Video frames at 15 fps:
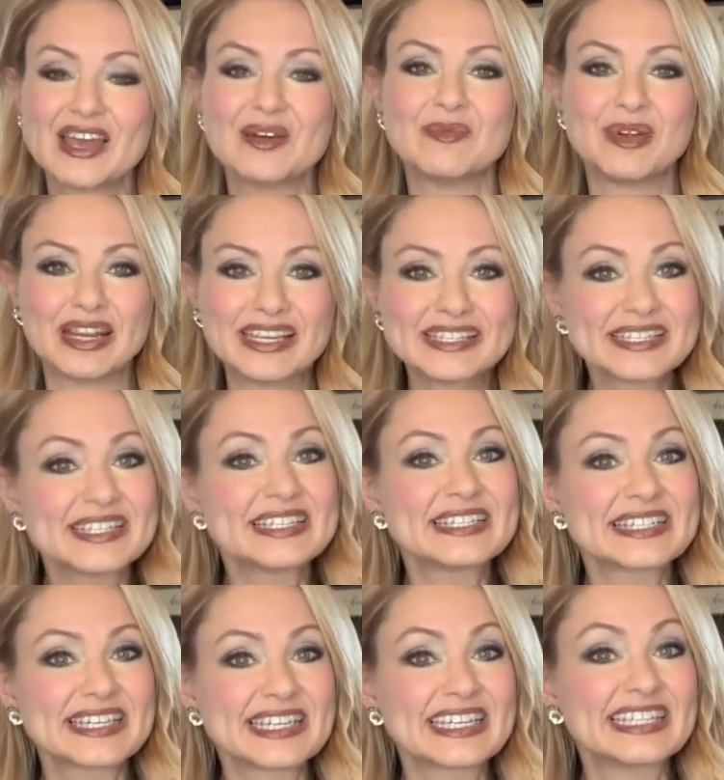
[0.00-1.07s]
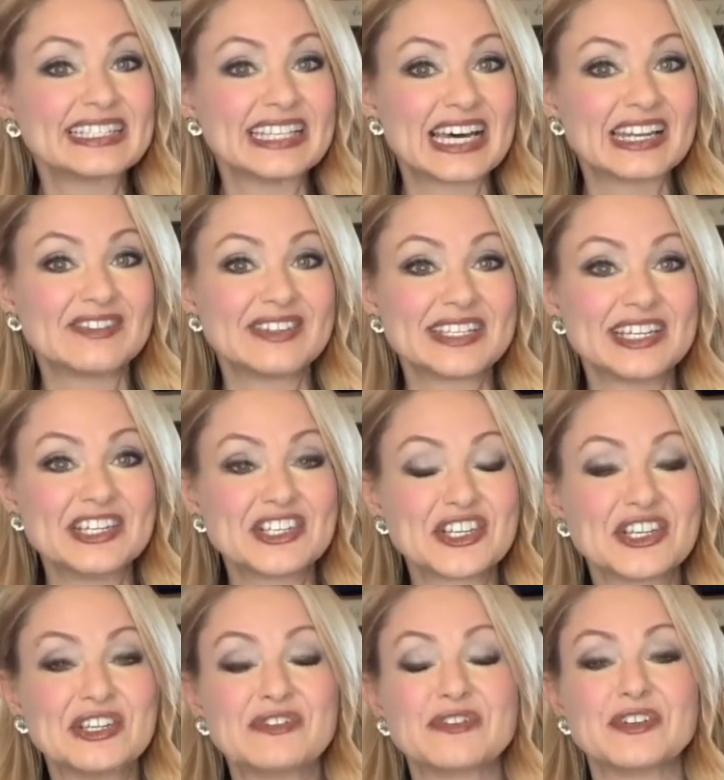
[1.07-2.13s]
Branson is getting a lot of
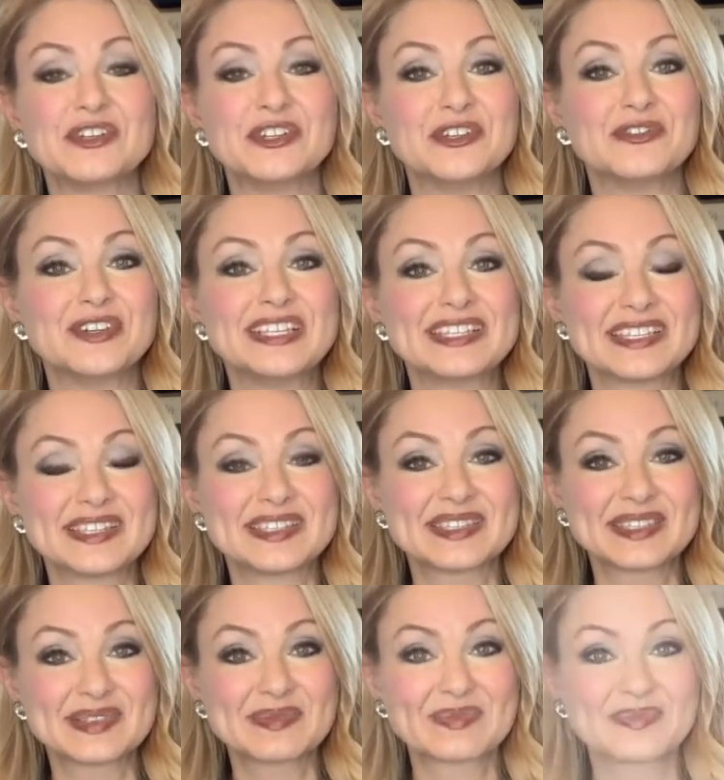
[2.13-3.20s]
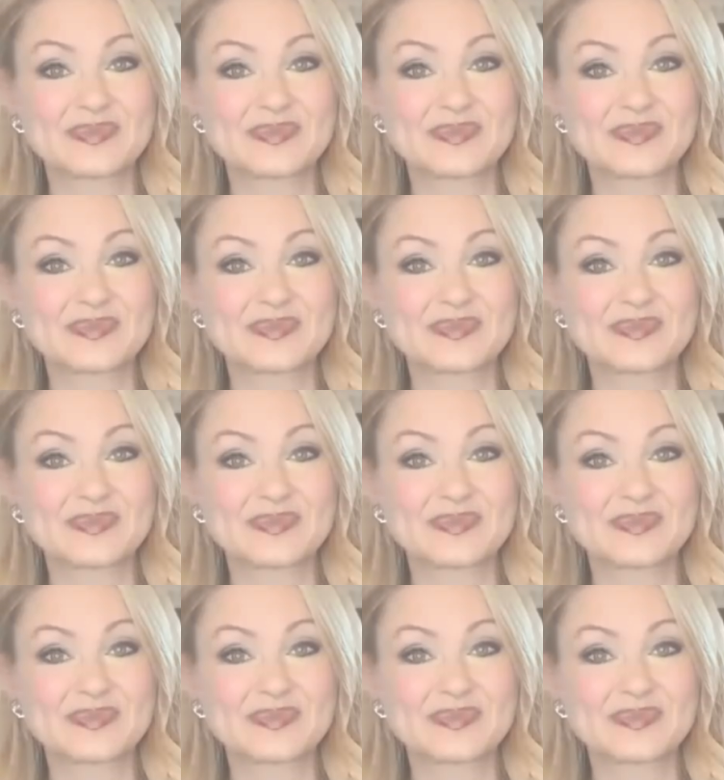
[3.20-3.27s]
attention for new reasons.